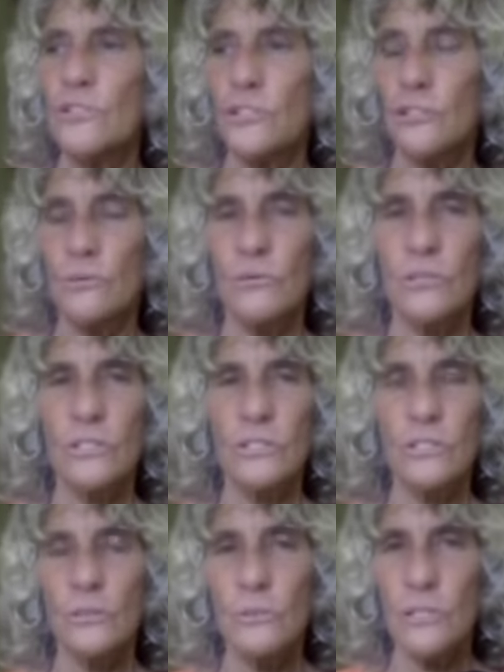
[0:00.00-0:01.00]
choose to
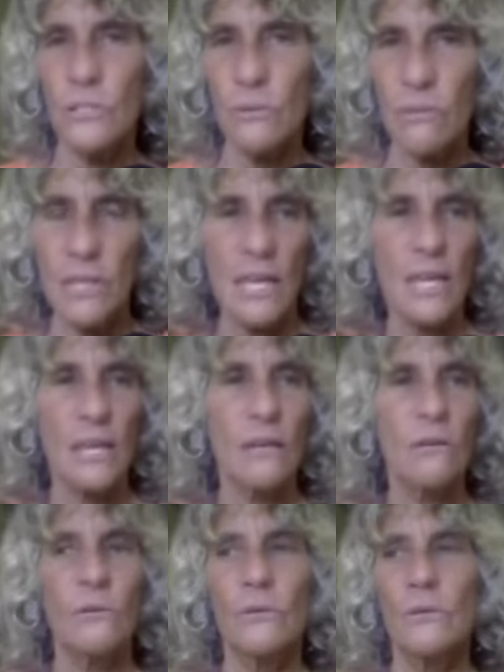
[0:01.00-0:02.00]
do a new
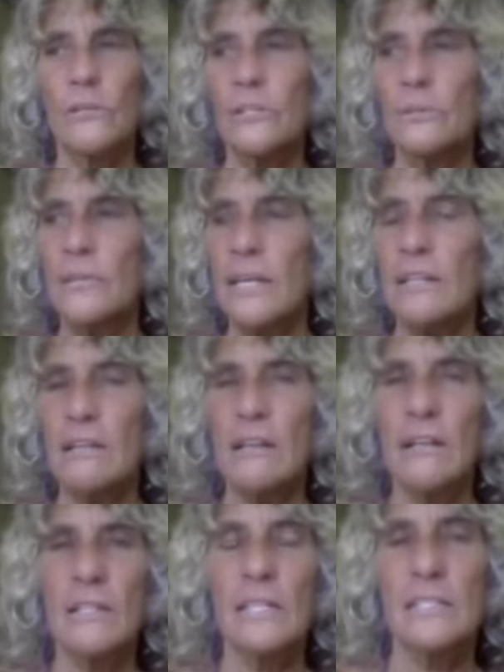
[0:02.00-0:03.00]
thing or you get
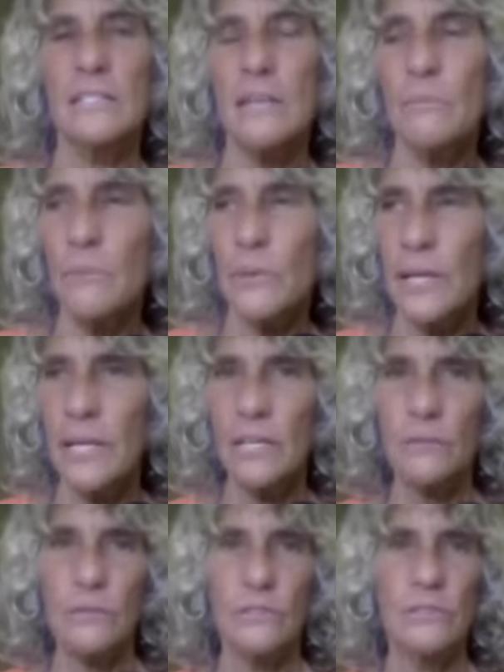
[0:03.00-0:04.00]
on a
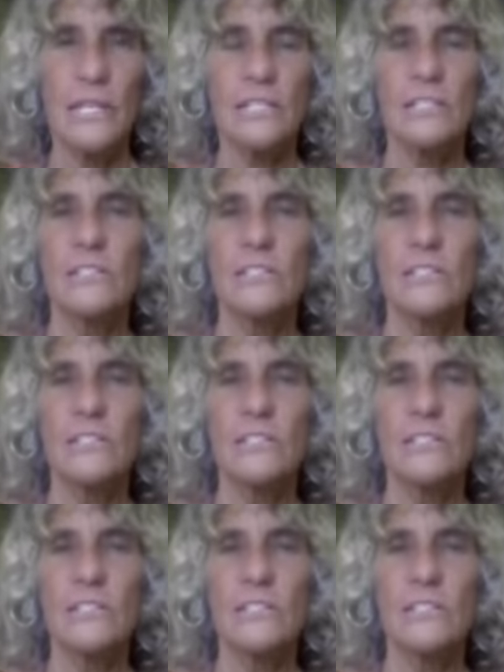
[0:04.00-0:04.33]
subway or you get